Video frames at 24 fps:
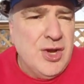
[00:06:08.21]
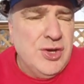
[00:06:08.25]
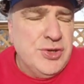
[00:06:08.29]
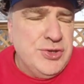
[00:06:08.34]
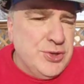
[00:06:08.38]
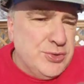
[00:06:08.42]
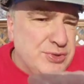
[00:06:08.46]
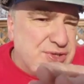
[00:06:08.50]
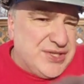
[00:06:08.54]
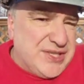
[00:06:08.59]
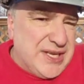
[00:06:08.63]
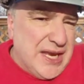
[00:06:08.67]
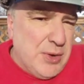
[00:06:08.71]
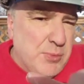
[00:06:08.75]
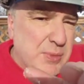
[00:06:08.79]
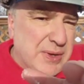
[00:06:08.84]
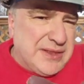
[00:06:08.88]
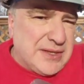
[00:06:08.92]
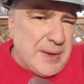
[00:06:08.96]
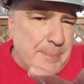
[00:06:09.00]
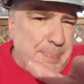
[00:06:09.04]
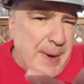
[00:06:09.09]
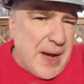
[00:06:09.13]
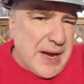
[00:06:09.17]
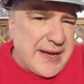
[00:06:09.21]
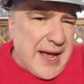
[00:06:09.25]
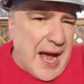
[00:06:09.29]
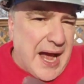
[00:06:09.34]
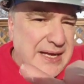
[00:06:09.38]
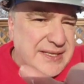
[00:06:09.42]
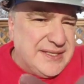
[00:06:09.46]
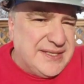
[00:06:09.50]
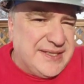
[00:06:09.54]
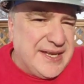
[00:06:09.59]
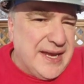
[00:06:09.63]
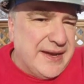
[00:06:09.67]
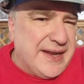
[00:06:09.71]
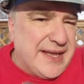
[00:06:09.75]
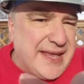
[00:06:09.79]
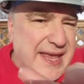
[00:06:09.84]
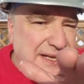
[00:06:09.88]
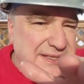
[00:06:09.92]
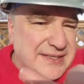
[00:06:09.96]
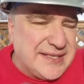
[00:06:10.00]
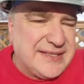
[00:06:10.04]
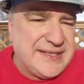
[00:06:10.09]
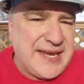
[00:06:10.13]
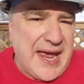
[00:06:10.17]
You seen what the Buckeyes did
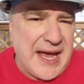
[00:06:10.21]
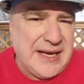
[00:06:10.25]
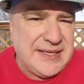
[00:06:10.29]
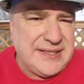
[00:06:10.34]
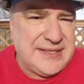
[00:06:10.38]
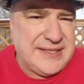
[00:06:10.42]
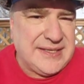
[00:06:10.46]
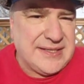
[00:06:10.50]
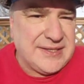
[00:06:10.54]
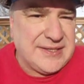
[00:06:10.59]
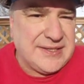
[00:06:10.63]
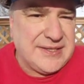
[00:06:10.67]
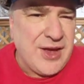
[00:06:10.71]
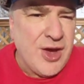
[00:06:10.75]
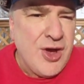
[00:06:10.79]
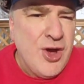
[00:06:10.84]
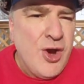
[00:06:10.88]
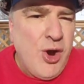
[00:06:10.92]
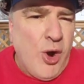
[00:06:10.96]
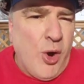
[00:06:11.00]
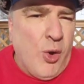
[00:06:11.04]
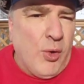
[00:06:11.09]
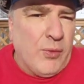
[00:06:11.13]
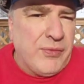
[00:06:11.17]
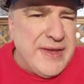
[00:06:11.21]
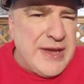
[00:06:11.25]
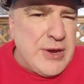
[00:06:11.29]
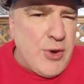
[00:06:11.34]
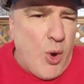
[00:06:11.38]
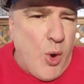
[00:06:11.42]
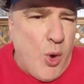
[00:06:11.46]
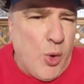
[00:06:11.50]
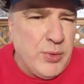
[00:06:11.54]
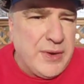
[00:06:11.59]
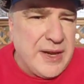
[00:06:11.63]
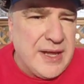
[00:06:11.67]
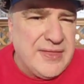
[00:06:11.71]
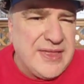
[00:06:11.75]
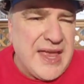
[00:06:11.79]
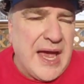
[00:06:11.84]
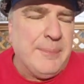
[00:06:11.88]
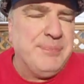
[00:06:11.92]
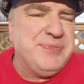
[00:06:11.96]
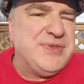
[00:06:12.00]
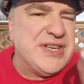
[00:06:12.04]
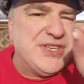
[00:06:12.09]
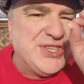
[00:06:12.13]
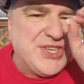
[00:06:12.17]
against Texas, only holding
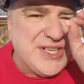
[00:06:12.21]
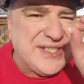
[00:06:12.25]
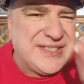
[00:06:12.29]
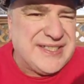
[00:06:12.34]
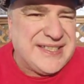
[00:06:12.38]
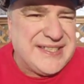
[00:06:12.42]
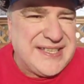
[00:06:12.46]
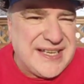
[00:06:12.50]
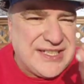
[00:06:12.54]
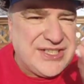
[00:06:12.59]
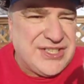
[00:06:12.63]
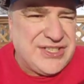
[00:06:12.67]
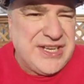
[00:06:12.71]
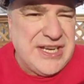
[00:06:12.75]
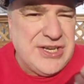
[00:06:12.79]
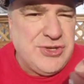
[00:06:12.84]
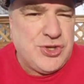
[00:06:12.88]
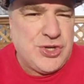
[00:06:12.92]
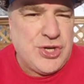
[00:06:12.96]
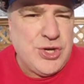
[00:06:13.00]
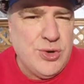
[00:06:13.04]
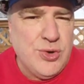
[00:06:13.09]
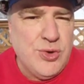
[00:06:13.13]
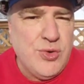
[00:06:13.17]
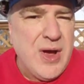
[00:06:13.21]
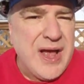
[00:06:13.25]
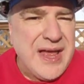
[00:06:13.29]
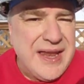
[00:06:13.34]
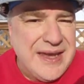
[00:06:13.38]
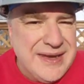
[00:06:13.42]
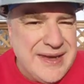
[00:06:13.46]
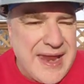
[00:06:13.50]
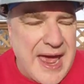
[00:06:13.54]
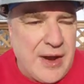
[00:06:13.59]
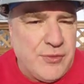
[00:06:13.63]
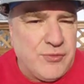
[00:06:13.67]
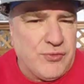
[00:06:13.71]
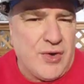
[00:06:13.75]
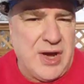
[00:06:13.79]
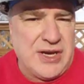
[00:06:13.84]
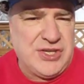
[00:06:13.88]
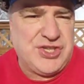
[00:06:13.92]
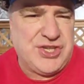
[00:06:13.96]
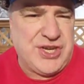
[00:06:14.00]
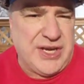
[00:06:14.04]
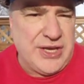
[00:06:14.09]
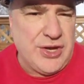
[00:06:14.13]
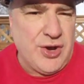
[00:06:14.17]
them to just 62 net
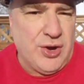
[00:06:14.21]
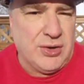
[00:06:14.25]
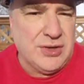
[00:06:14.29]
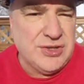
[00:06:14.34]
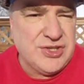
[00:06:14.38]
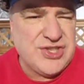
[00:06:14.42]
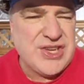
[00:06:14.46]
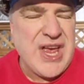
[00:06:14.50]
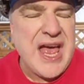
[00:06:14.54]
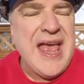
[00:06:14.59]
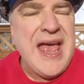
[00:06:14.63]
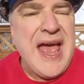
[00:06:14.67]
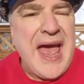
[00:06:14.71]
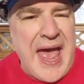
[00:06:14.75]
rushing yards.